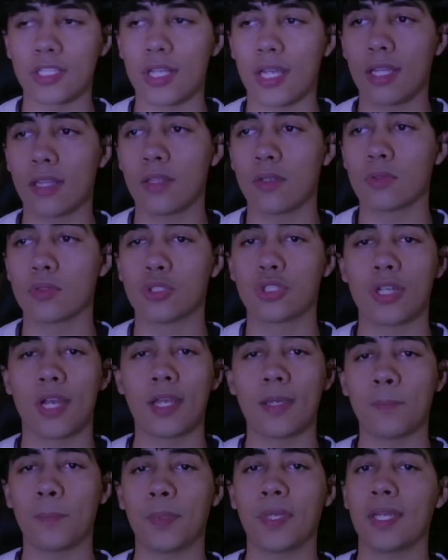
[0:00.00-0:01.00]
And those
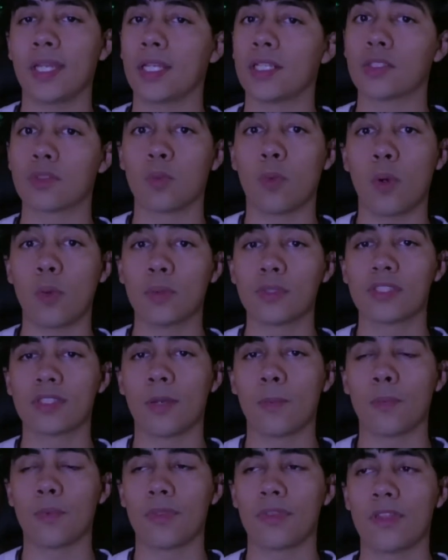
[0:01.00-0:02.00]
giant beings, what was
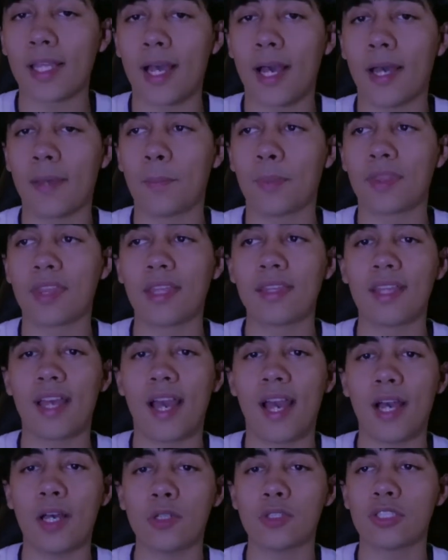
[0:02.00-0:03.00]
up with that? But then the
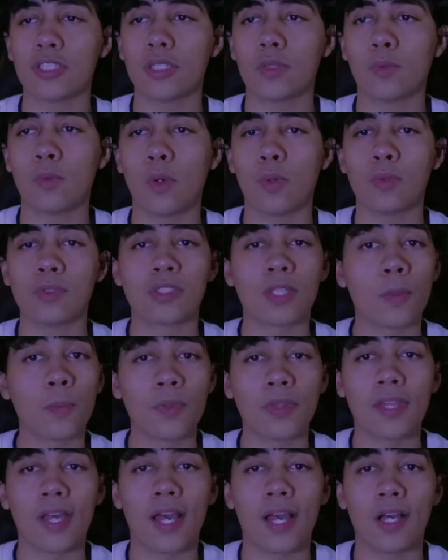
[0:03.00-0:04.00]
house, what was up
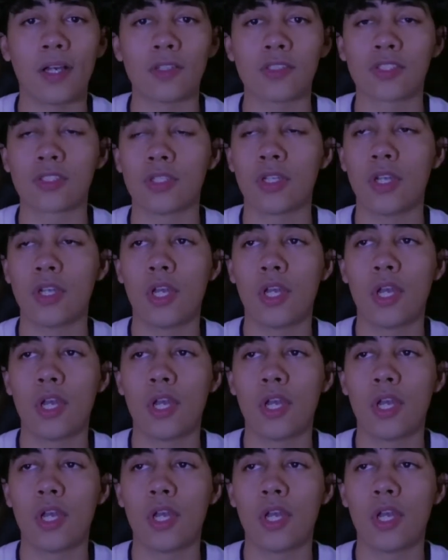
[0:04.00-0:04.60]
with the house?